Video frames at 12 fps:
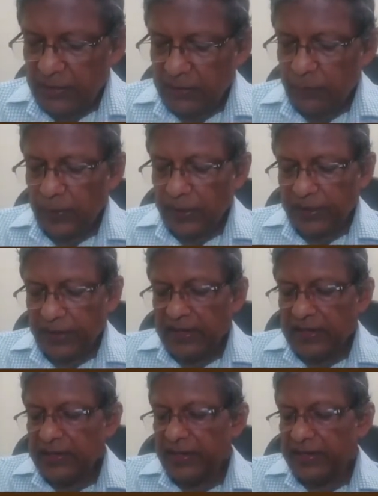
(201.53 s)
We
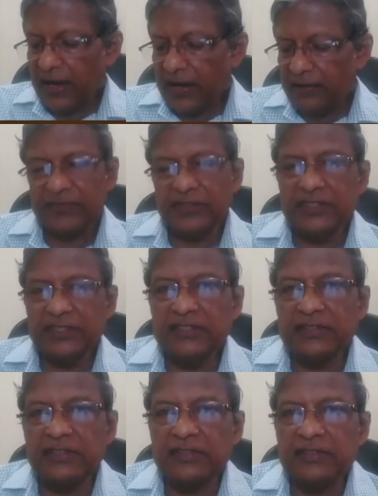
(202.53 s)
read that after
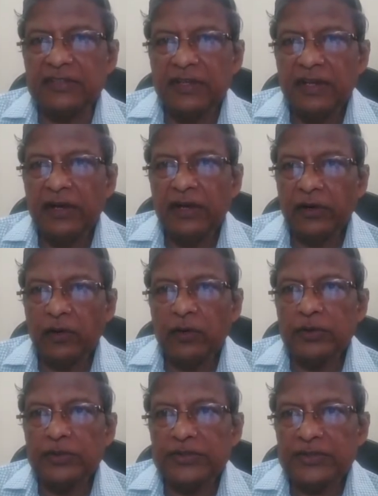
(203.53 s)
Jesus
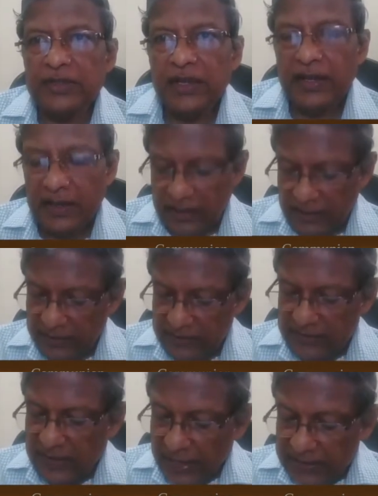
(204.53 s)
rose, he
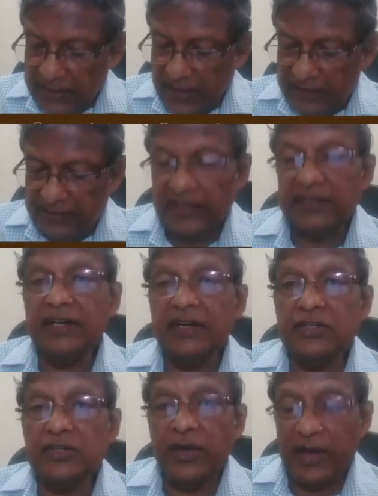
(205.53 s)
ascended
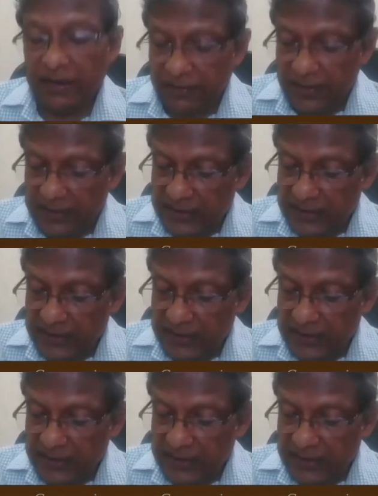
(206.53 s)
into heaven.